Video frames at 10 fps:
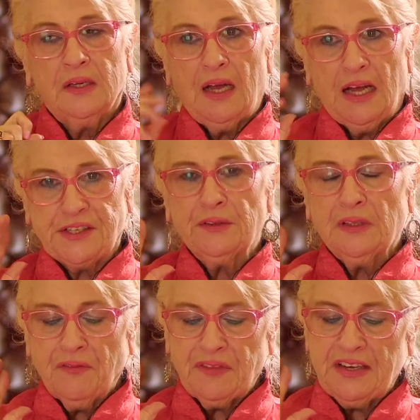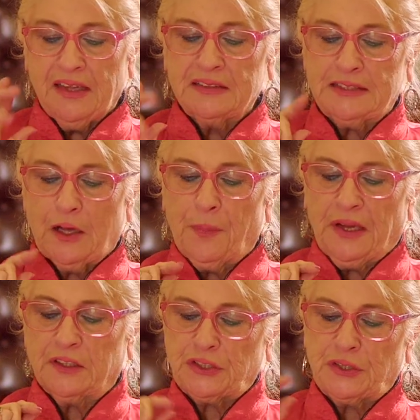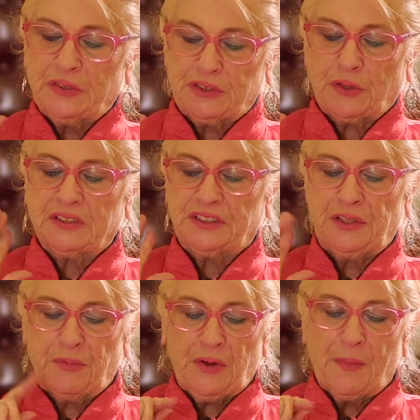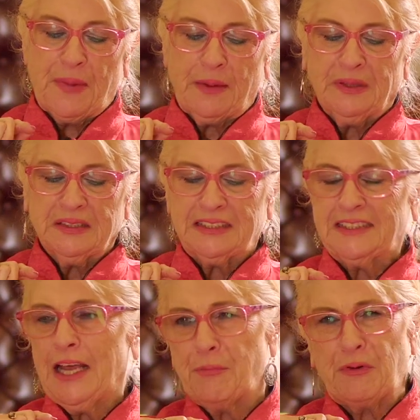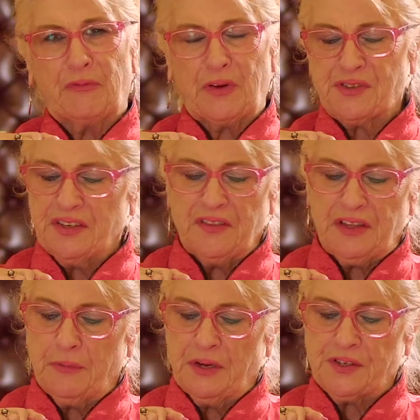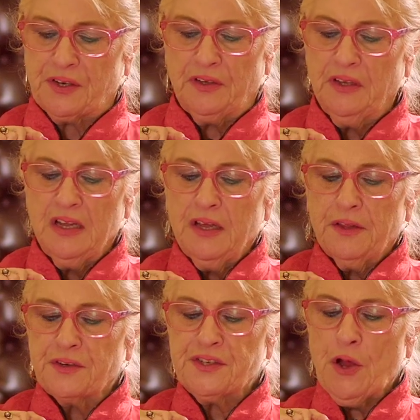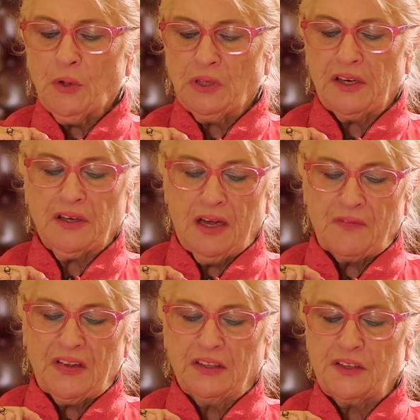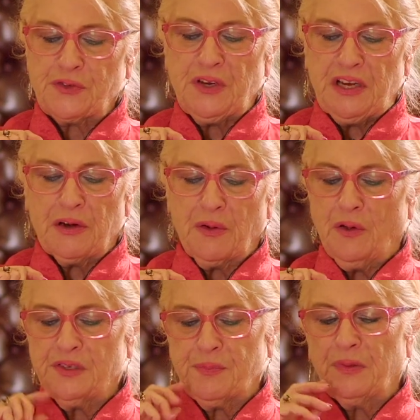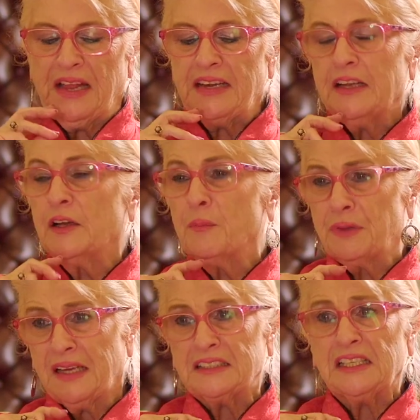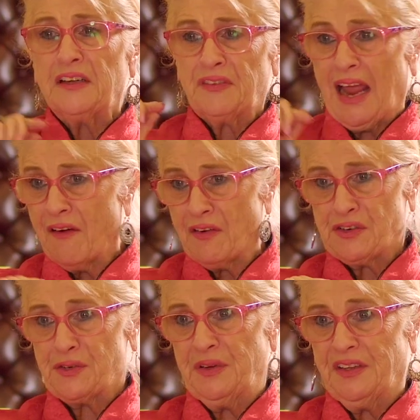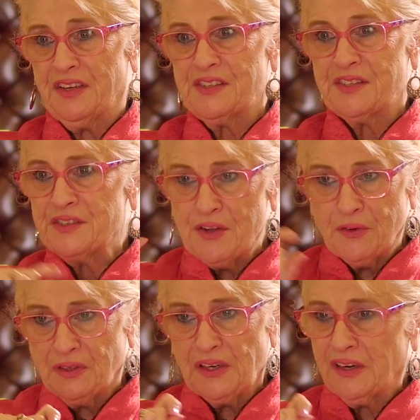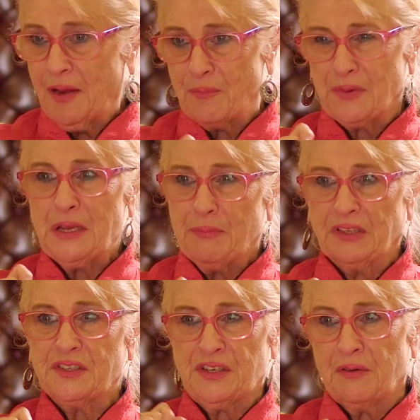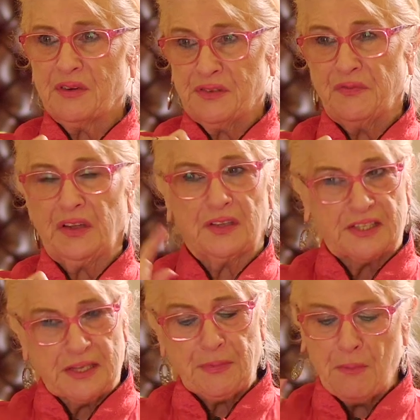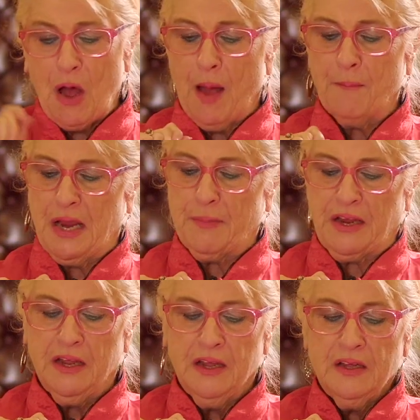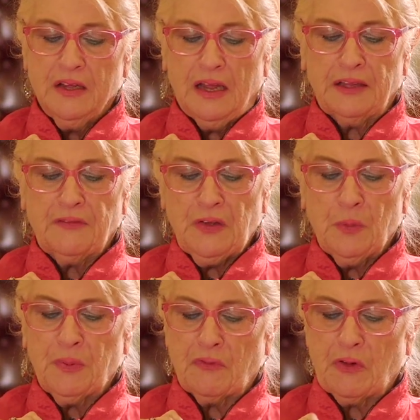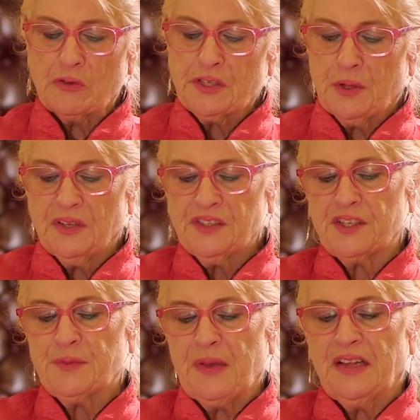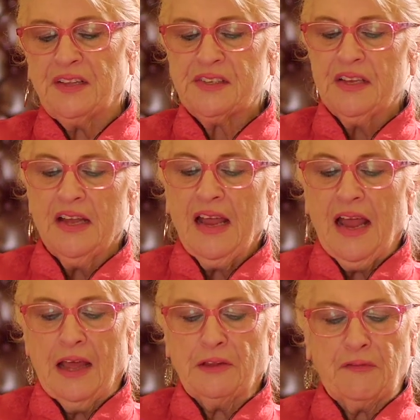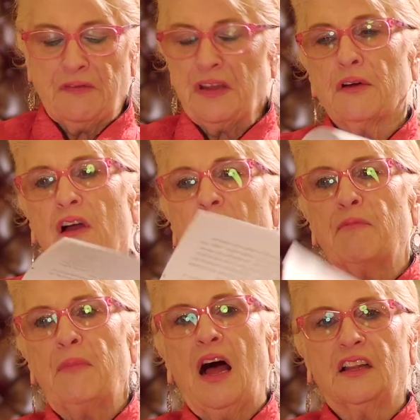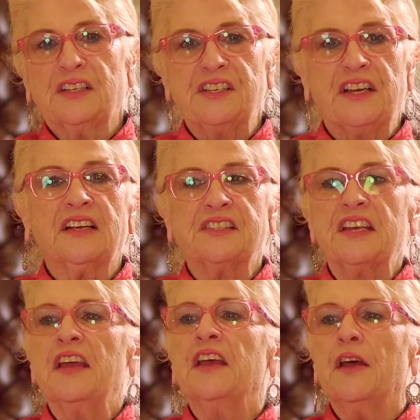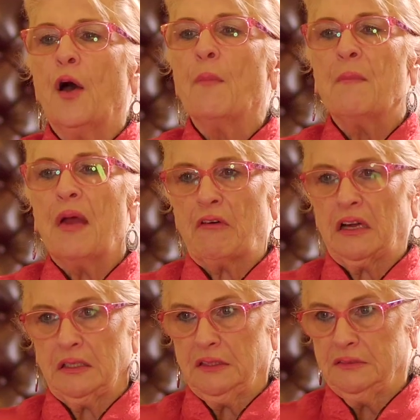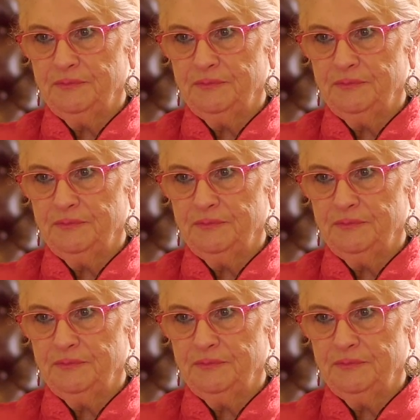I do love the Denzel picture who stars in the remake, but it's a tepid version of the original. There's no clear-cut villains or heroes, blending complexity of character in this. There's no clear-cut people as heroes and villains, except the mom, maybe. And the film provokes thought, suspense, and the fear of politics in America.